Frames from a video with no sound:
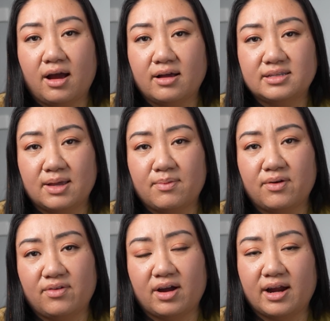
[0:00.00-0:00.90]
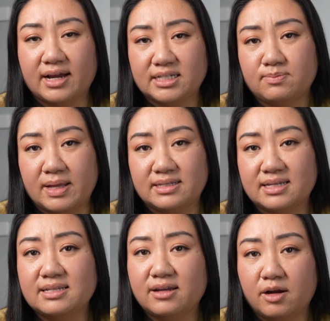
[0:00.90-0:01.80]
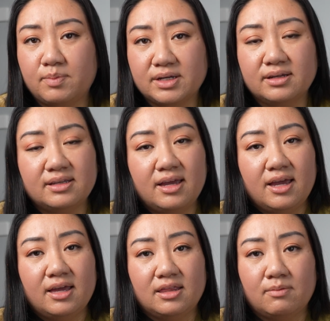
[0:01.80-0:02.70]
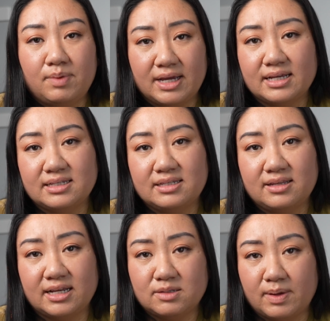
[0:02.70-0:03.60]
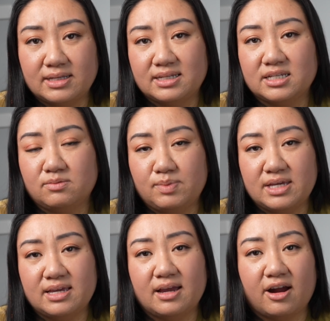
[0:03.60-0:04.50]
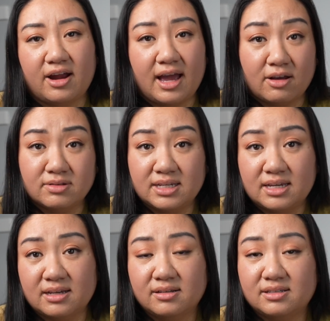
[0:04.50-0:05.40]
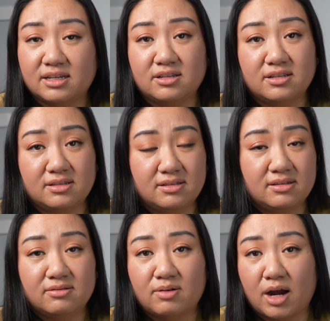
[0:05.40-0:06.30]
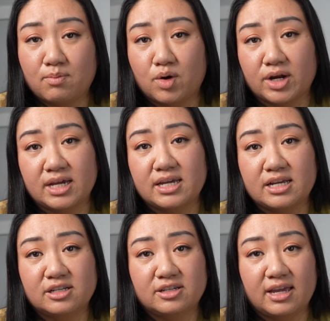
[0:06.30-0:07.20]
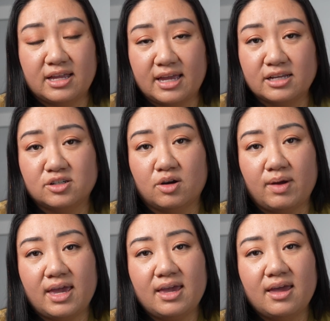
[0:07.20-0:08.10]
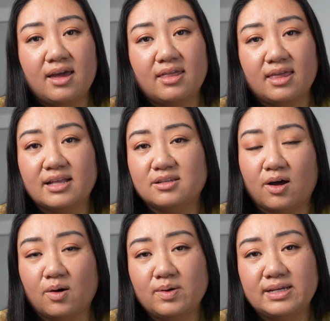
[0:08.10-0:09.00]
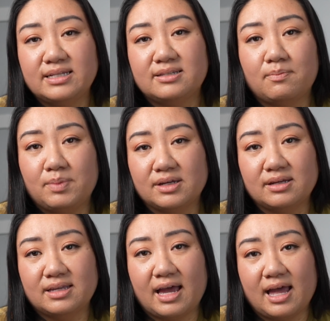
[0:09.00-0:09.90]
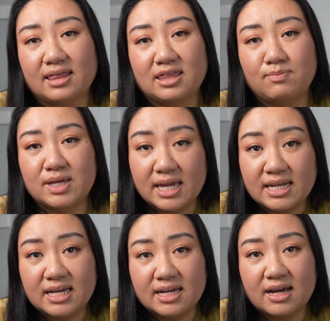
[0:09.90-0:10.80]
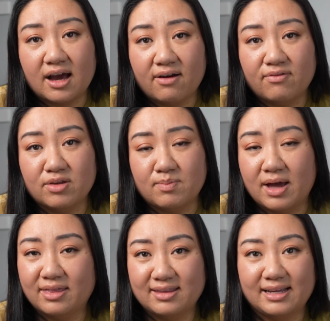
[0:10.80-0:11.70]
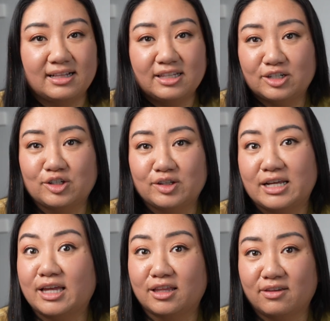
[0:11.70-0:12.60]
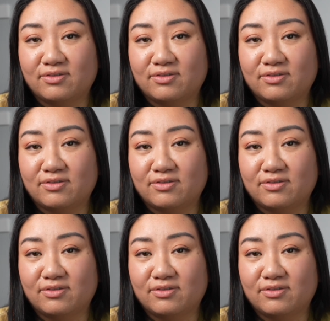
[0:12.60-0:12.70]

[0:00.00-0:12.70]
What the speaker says: some of our expenses are billed. The biggest expenses being our housing, such as our mortgage and HOA. That's always billed at the beginning of the month, like literally like the